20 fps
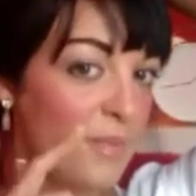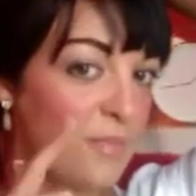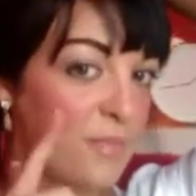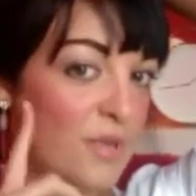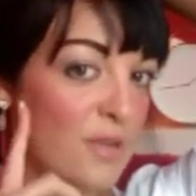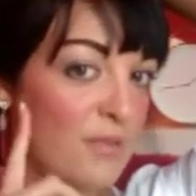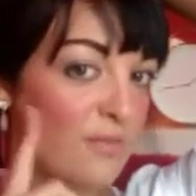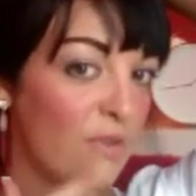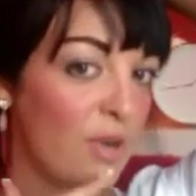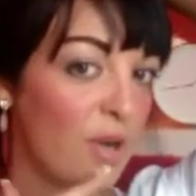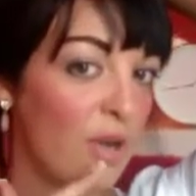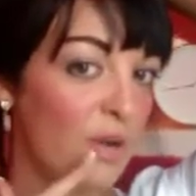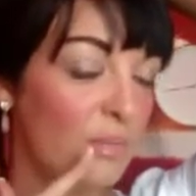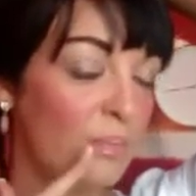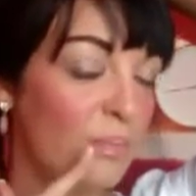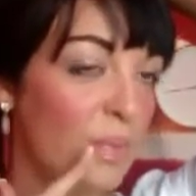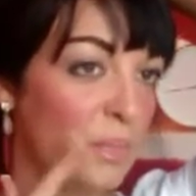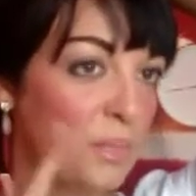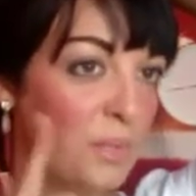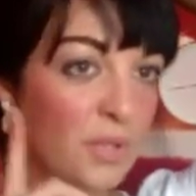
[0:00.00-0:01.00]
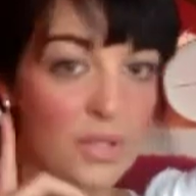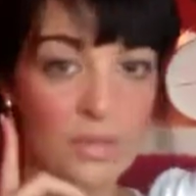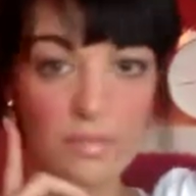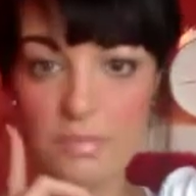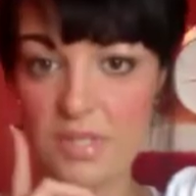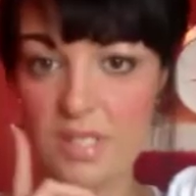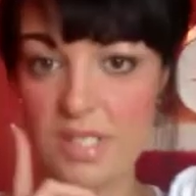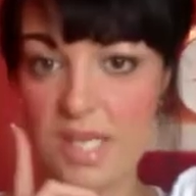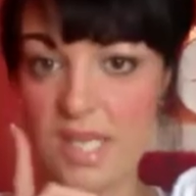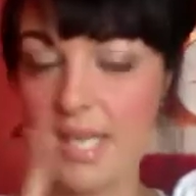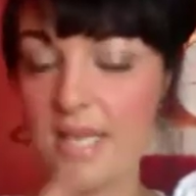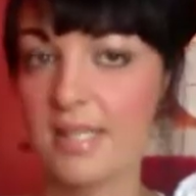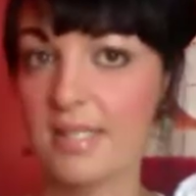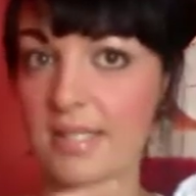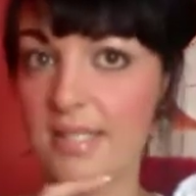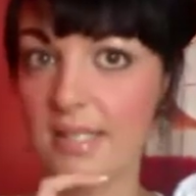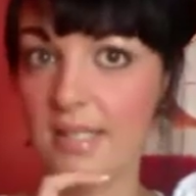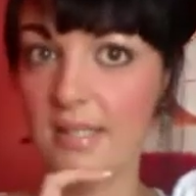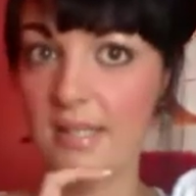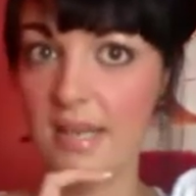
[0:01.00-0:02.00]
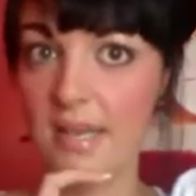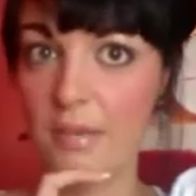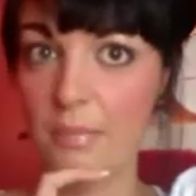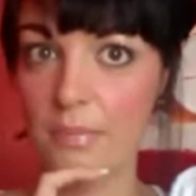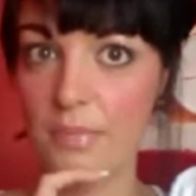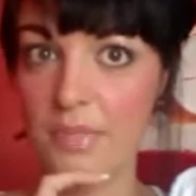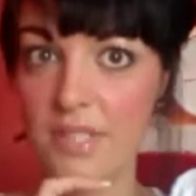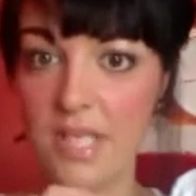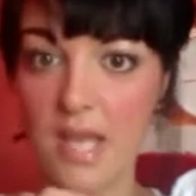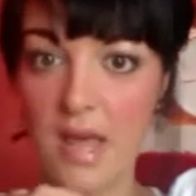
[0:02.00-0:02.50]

You've got bubblegum cheeks and lips,